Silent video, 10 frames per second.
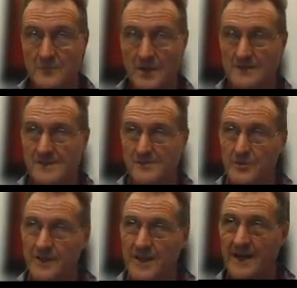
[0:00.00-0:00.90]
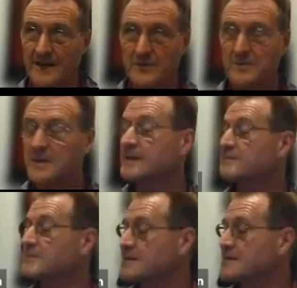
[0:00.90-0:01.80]
well, it's more than half
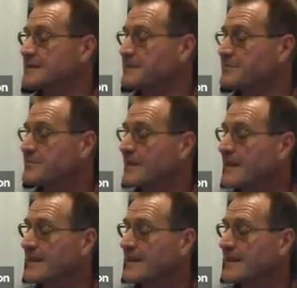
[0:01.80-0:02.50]
complete, but the